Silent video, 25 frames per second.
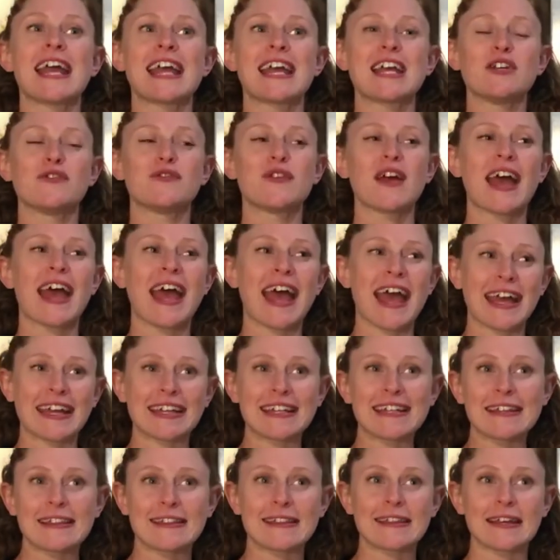If
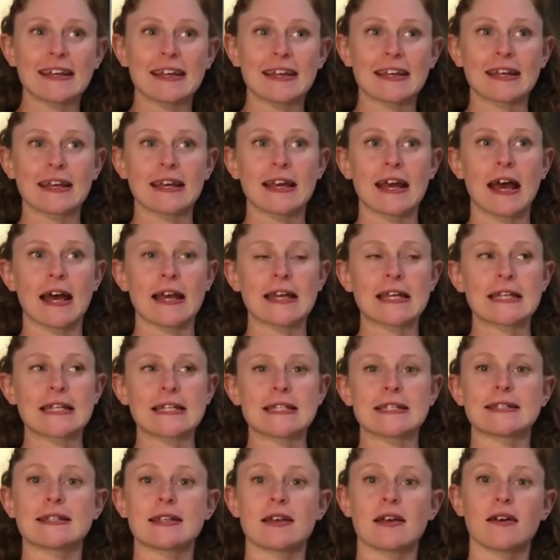anything
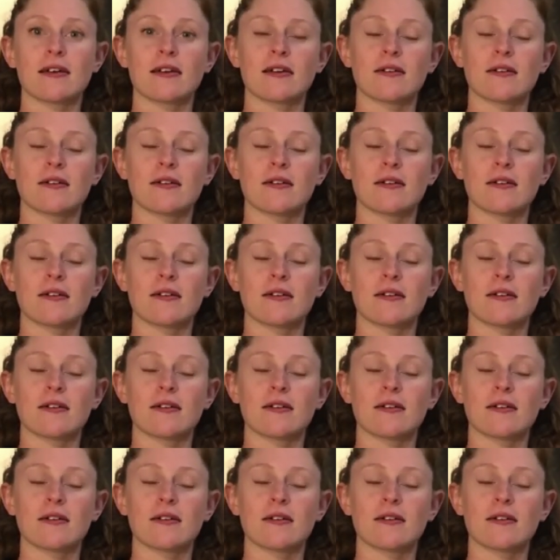is,